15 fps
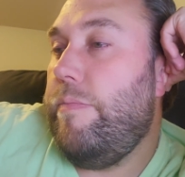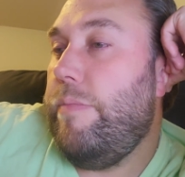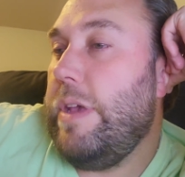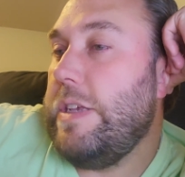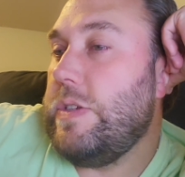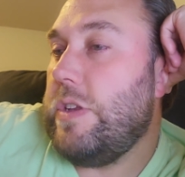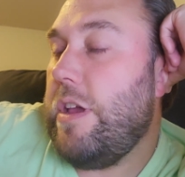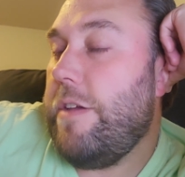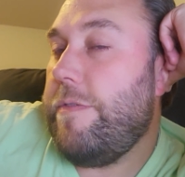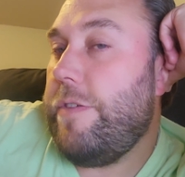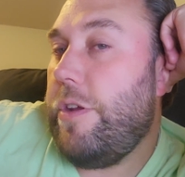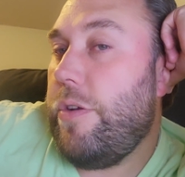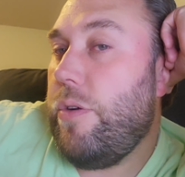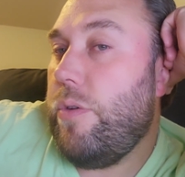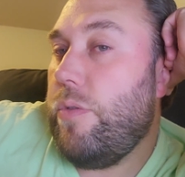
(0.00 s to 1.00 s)
based off
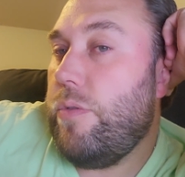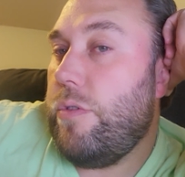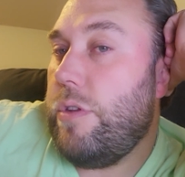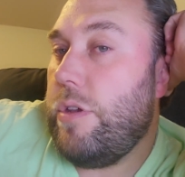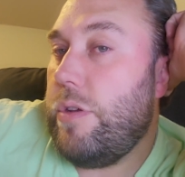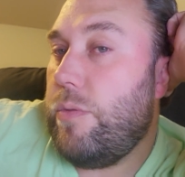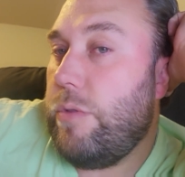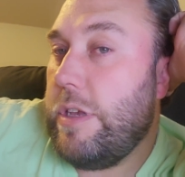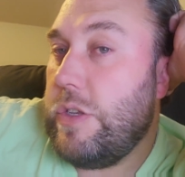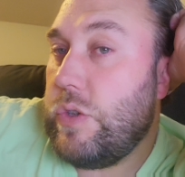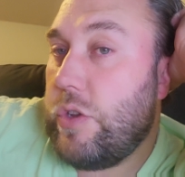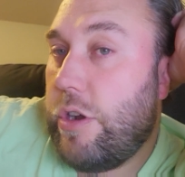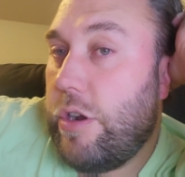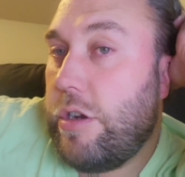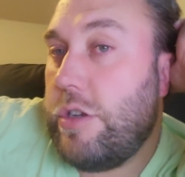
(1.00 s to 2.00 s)
your own
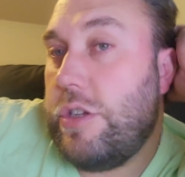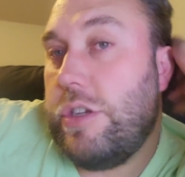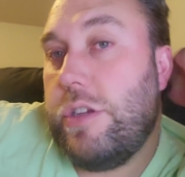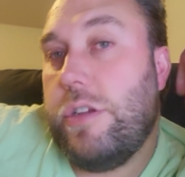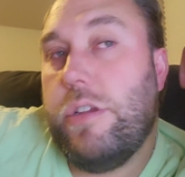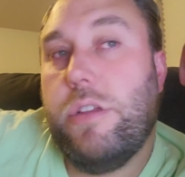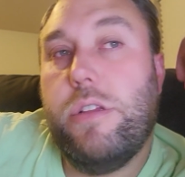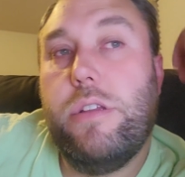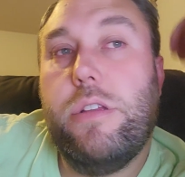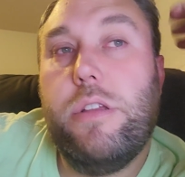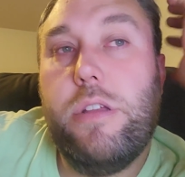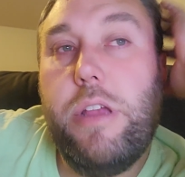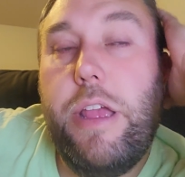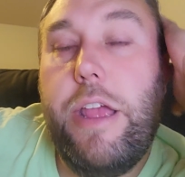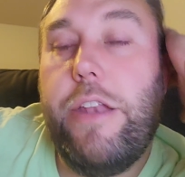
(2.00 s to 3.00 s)
research
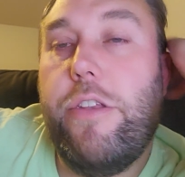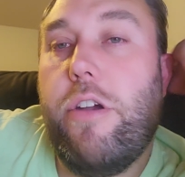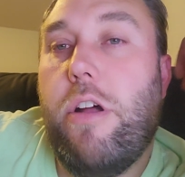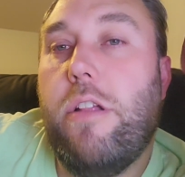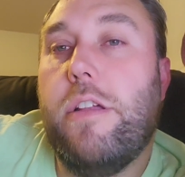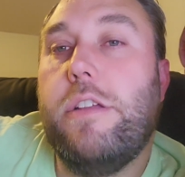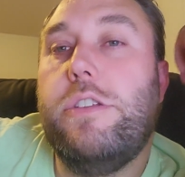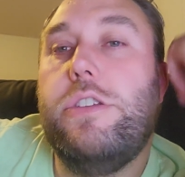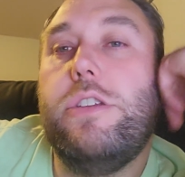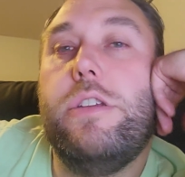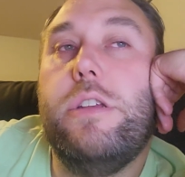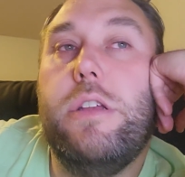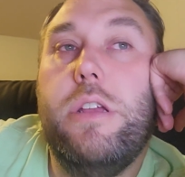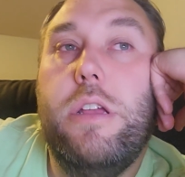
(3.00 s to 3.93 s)
and knowledge.